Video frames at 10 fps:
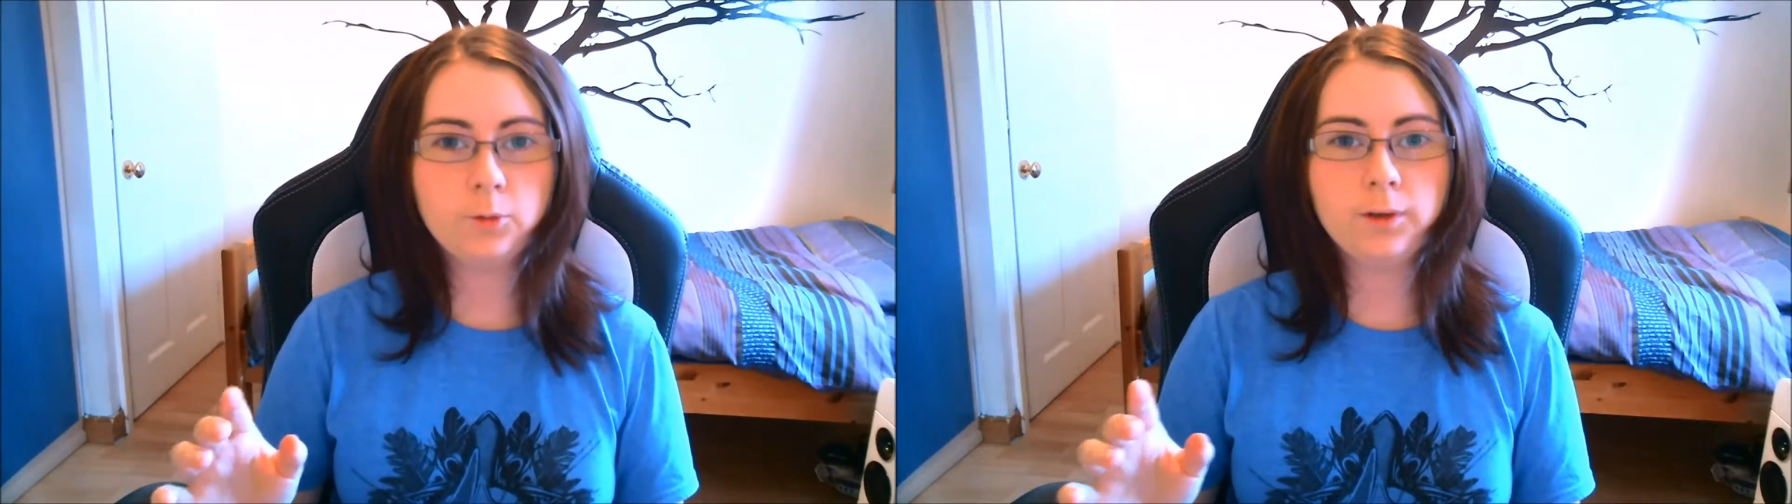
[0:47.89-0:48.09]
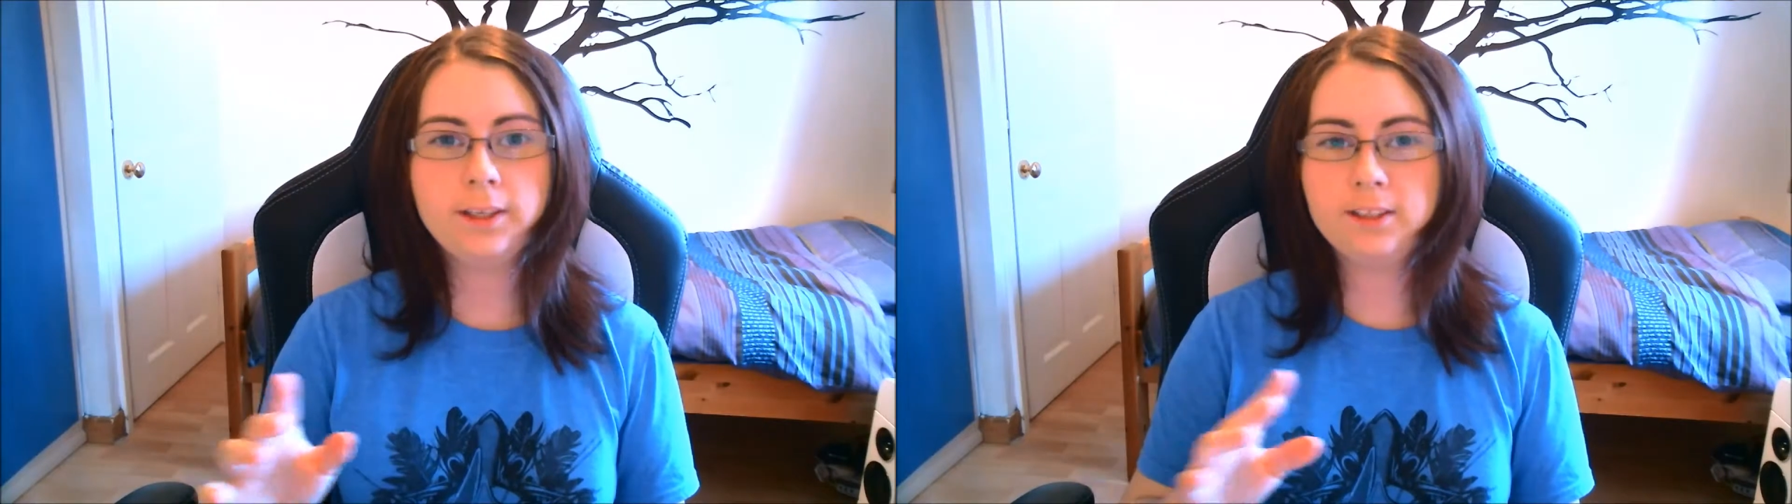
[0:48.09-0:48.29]

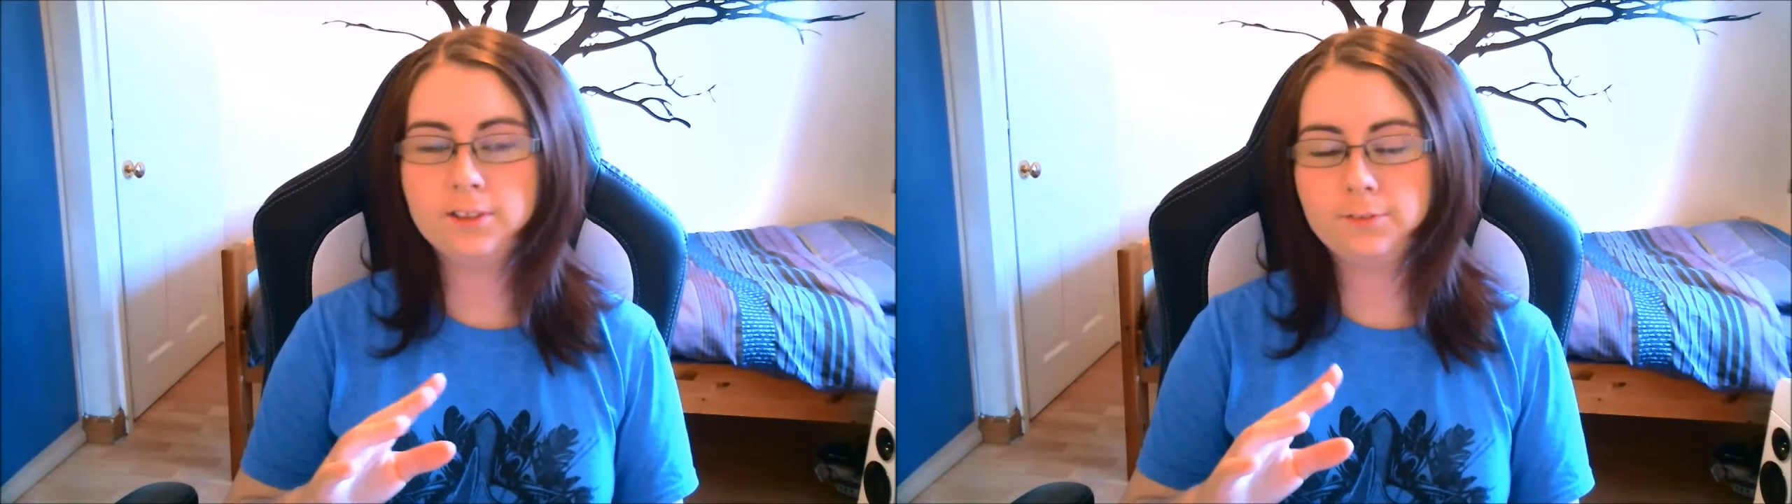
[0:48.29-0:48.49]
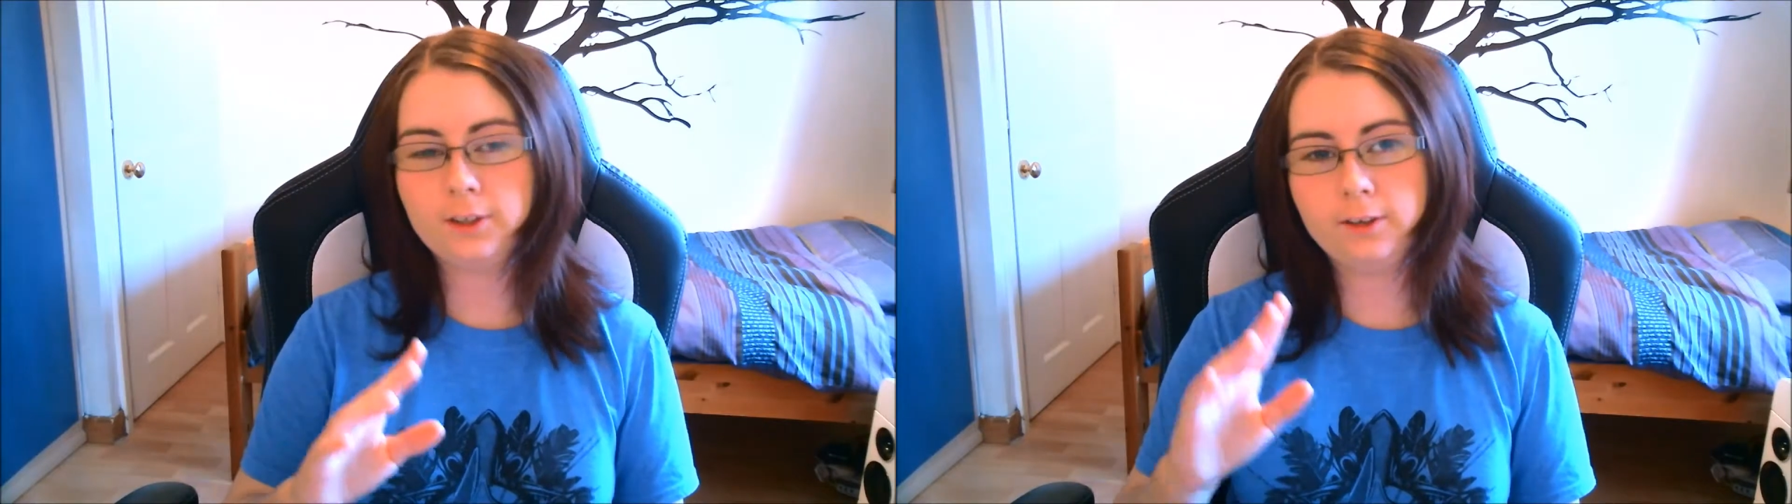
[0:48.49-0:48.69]
when it
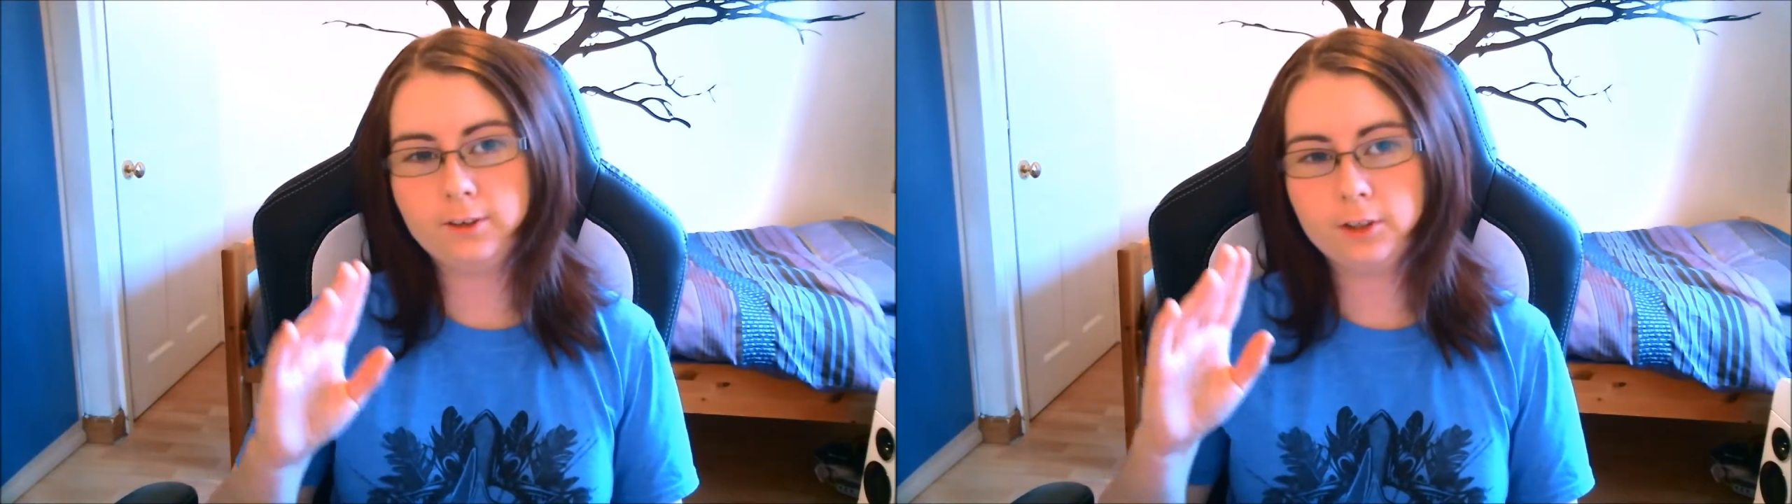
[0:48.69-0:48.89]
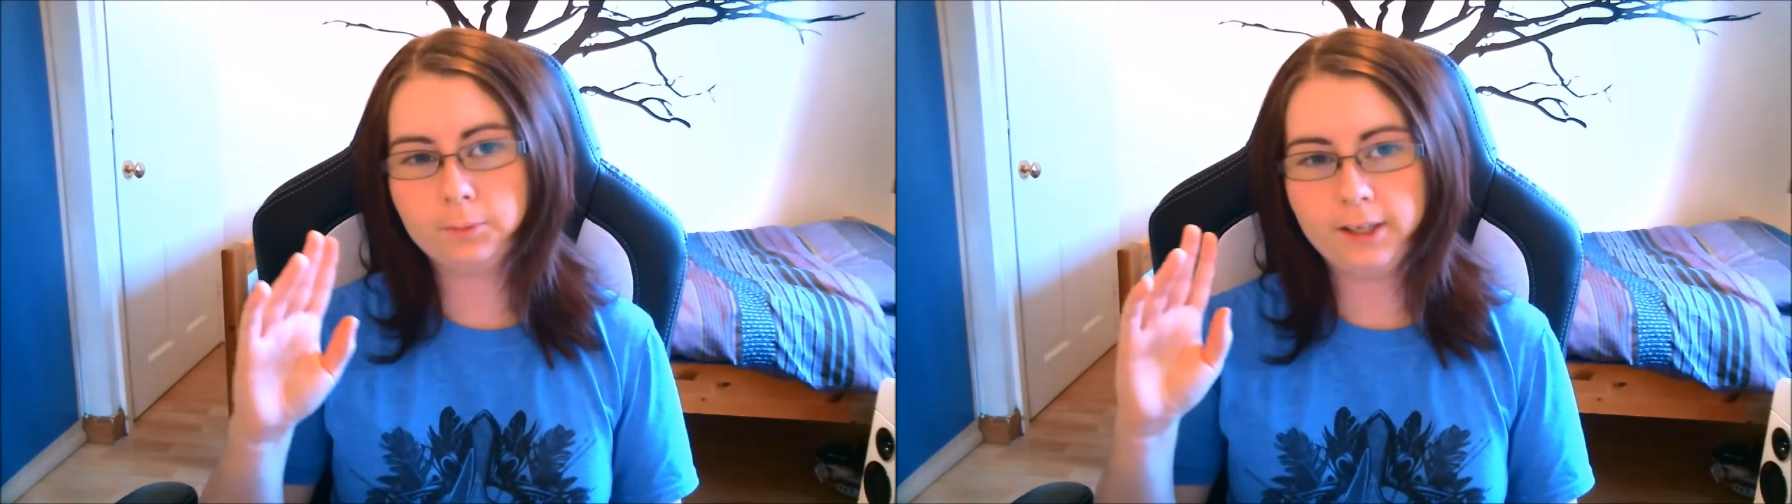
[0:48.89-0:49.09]
is
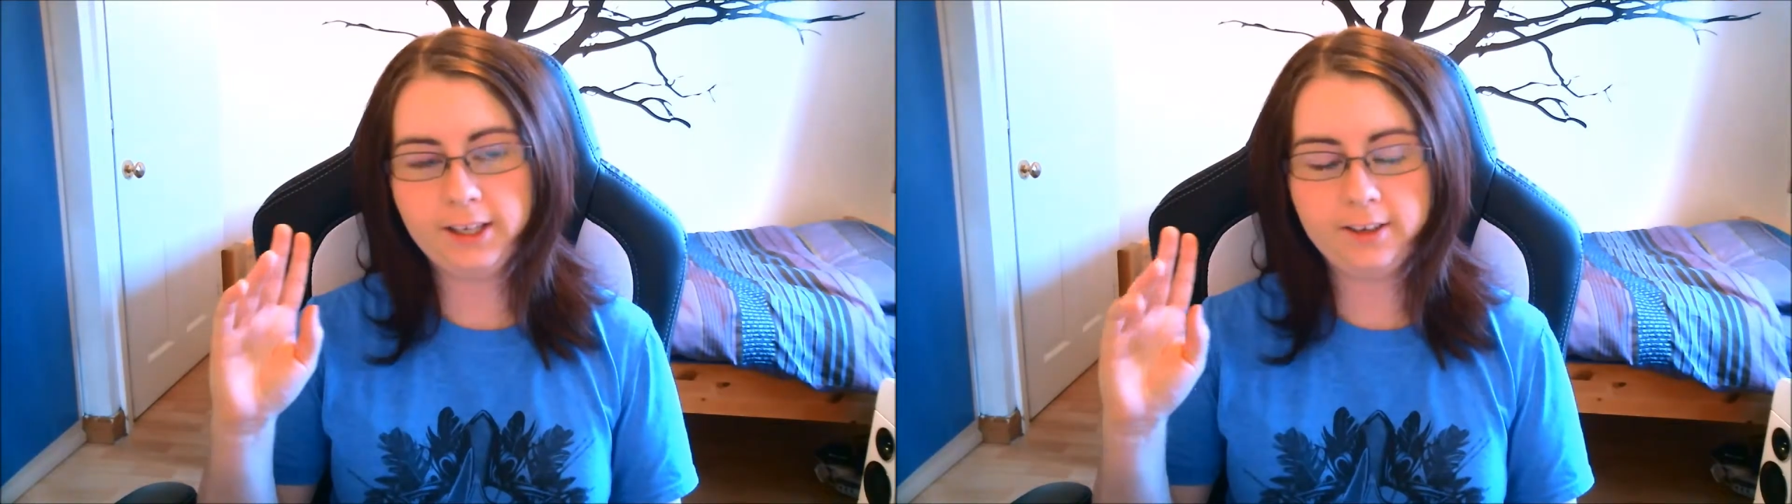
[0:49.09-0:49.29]
followed by